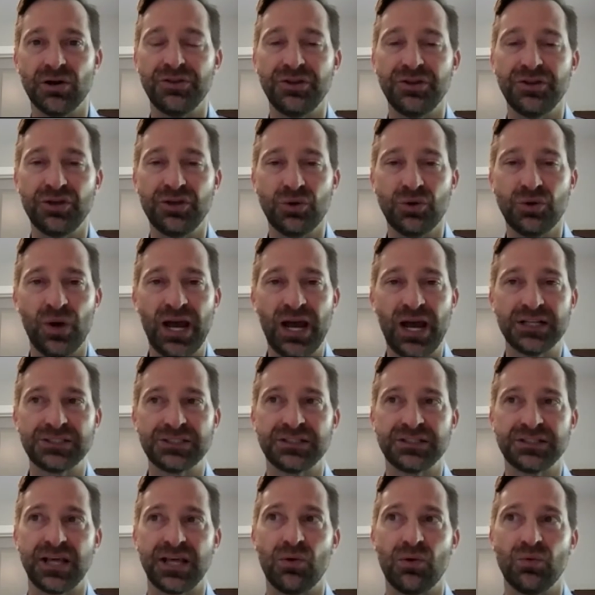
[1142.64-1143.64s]
in the
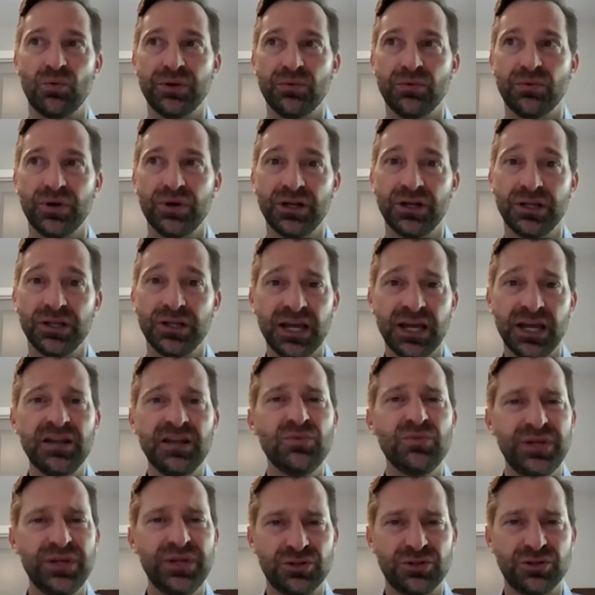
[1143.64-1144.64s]
US, that we really,
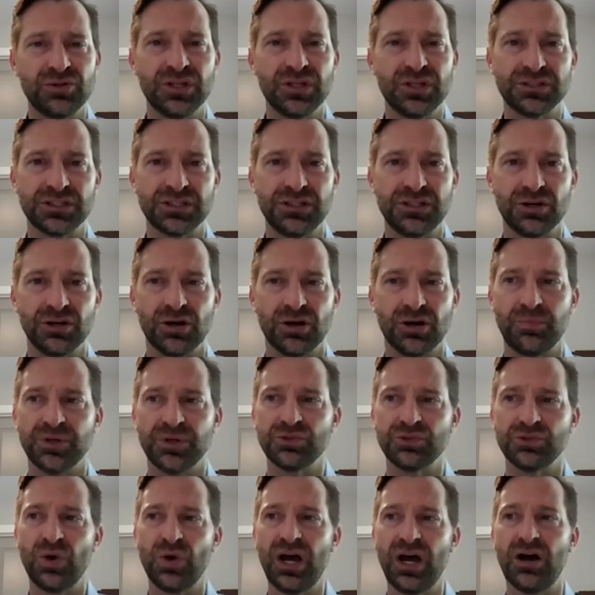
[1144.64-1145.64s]
and we do this in Europe
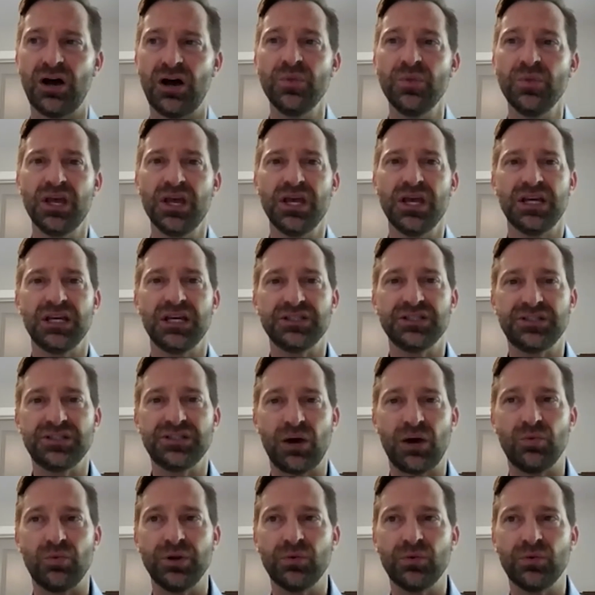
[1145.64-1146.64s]
as well, is
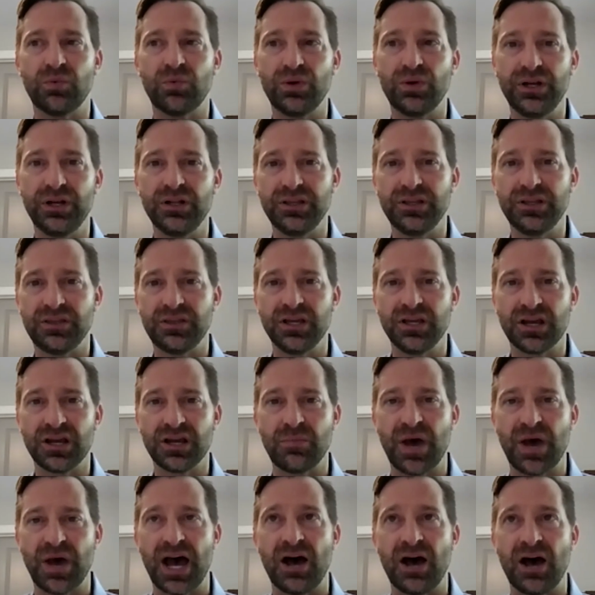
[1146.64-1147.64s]
that we really think
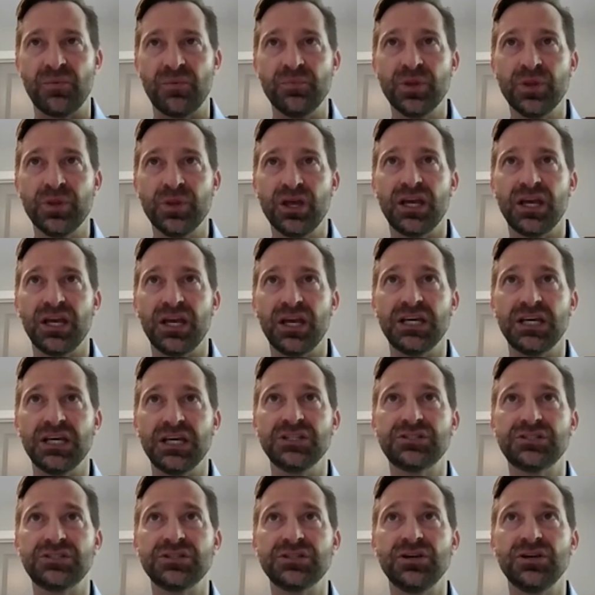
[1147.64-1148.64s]
about
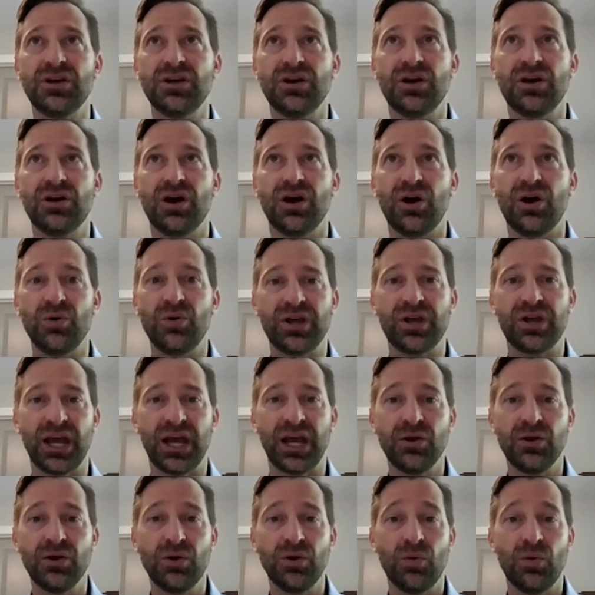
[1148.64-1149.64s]
is,
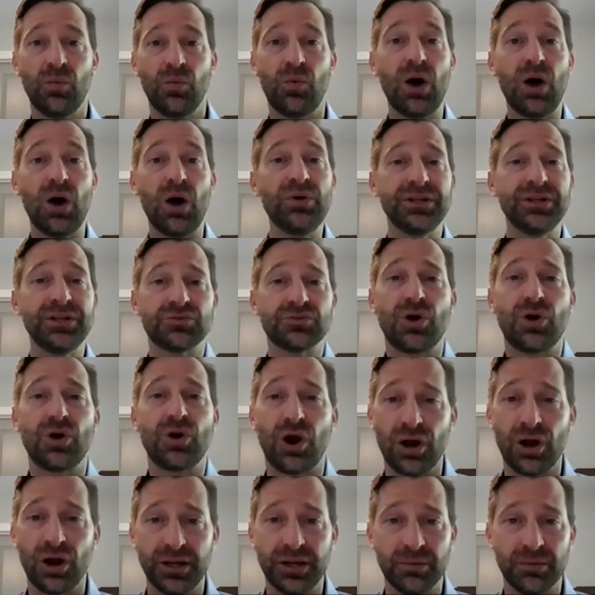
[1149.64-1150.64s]
okay, while we
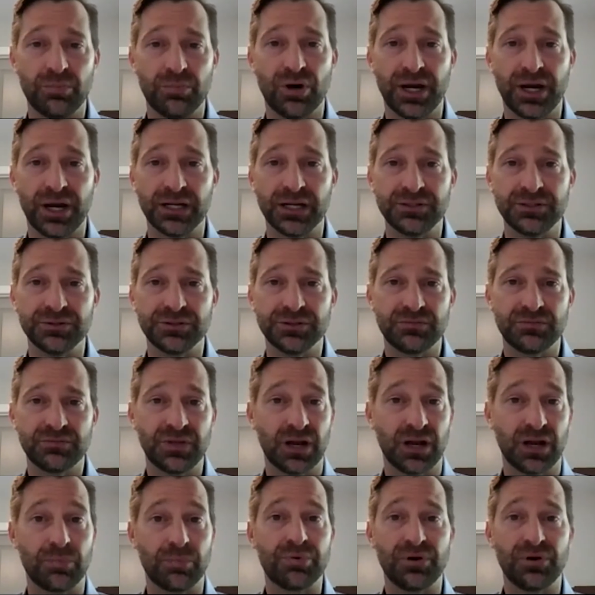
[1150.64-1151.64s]
target brands
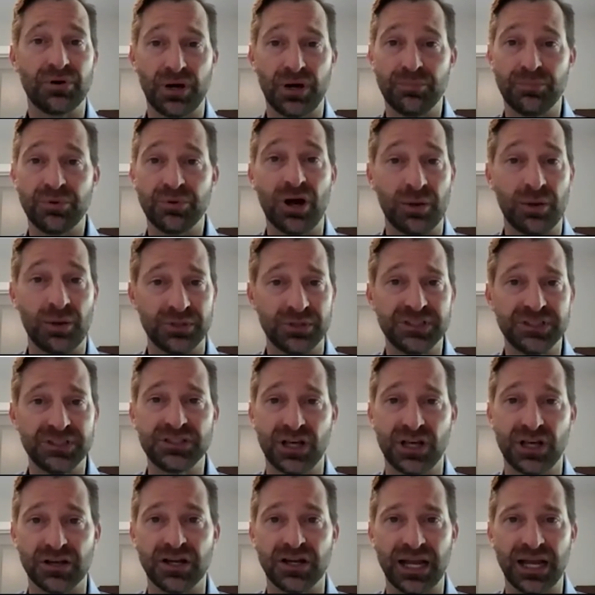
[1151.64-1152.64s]
that are predominantly
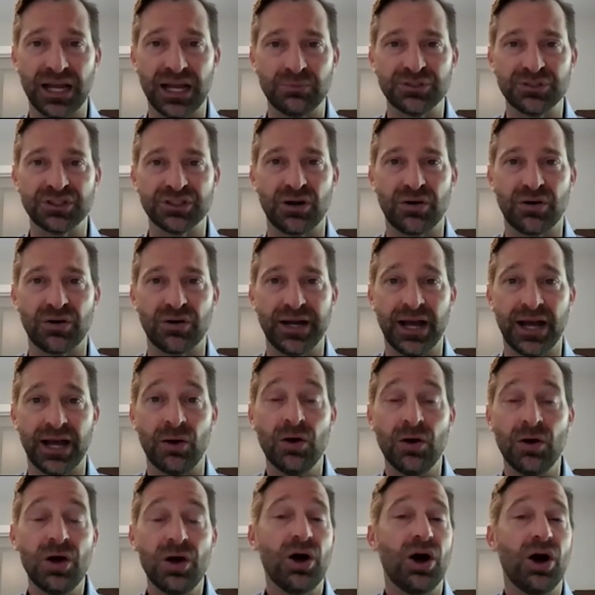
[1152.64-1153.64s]
selling on Amazon right
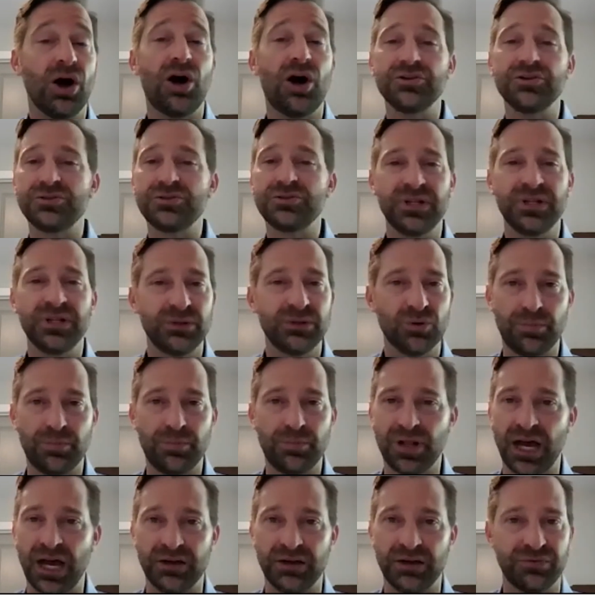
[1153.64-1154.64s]
now, ultimately we're
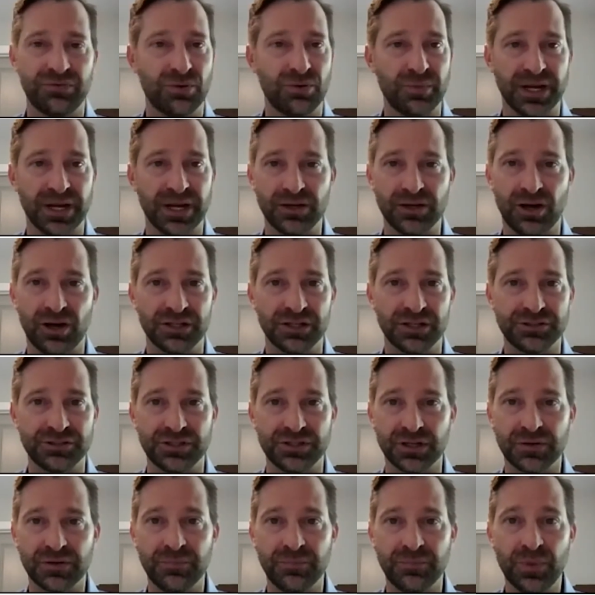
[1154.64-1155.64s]
platform
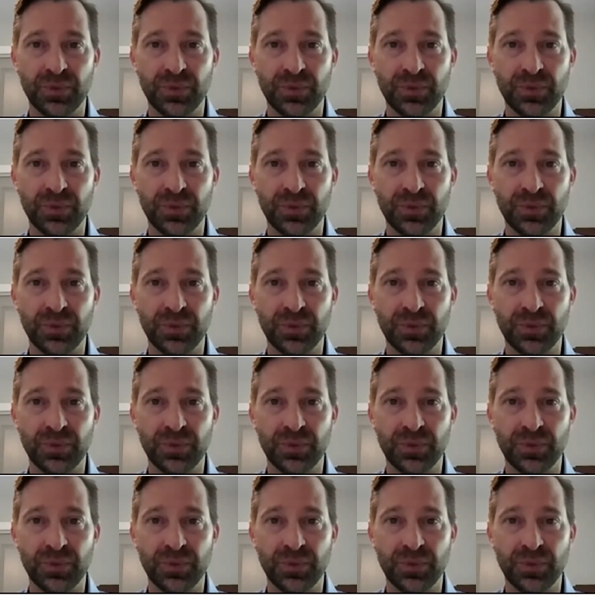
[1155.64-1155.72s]
agnostic.